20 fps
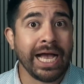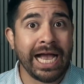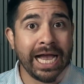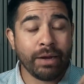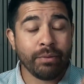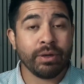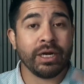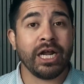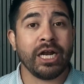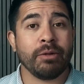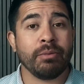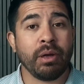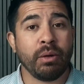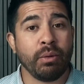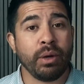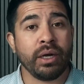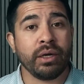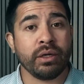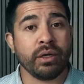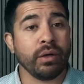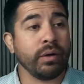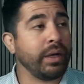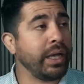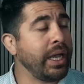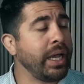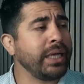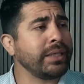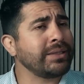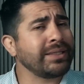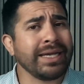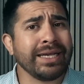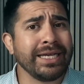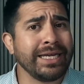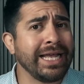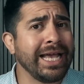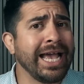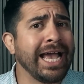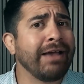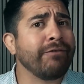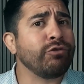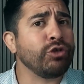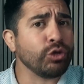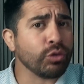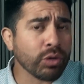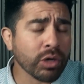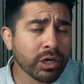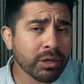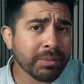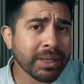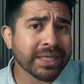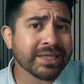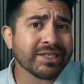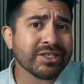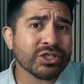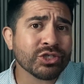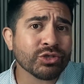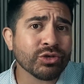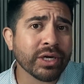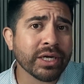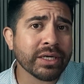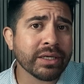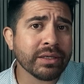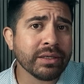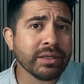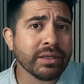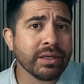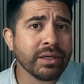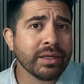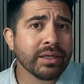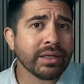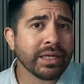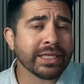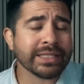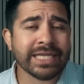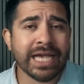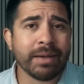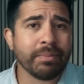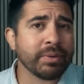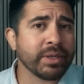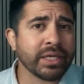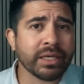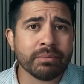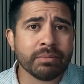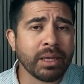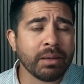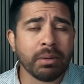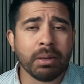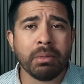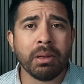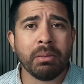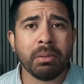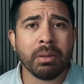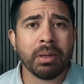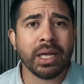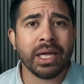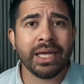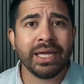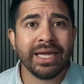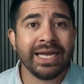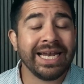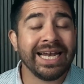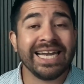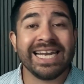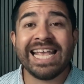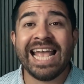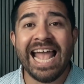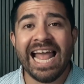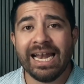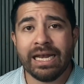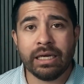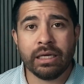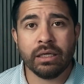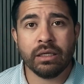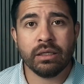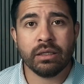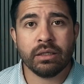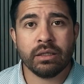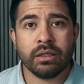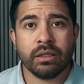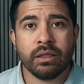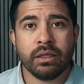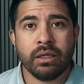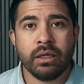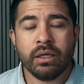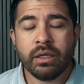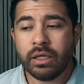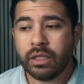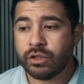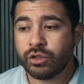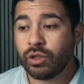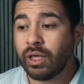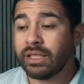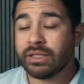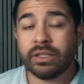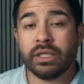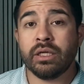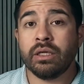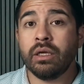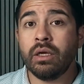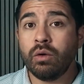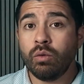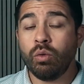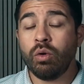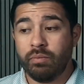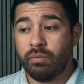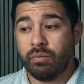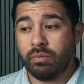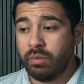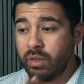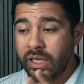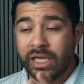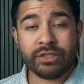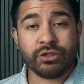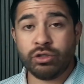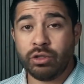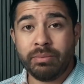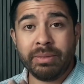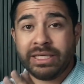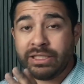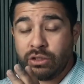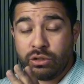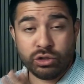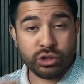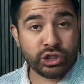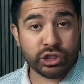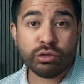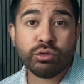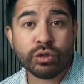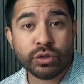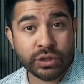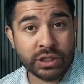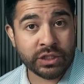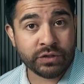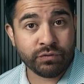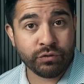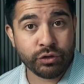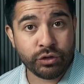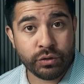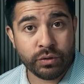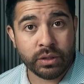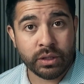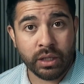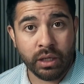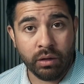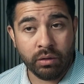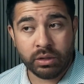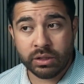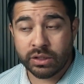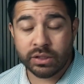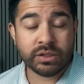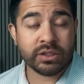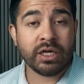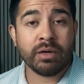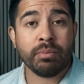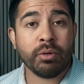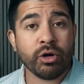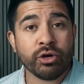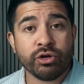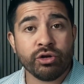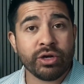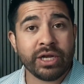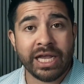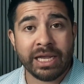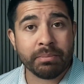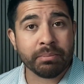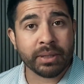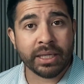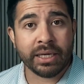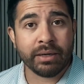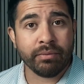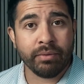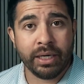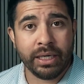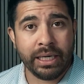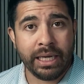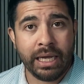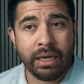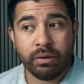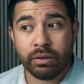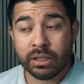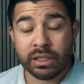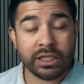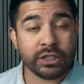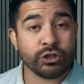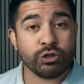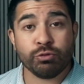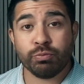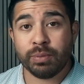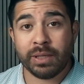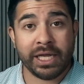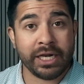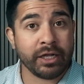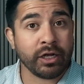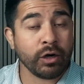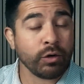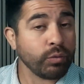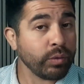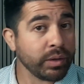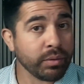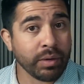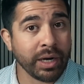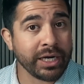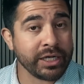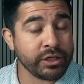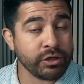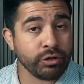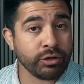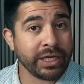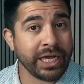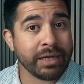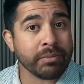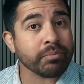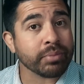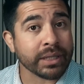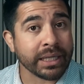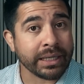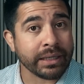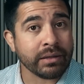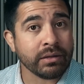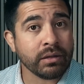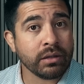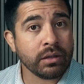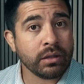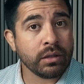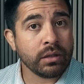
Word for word: I went out of my way and go, hey, Saeed, have you heard about this training that's happening, blah, blah, blah, blah, blah? And he hadn't. And so I said, well, Nestor, it makes zero sense for you to go because it's not part of your game plan right now, unless you're planning on rewriting your game plan.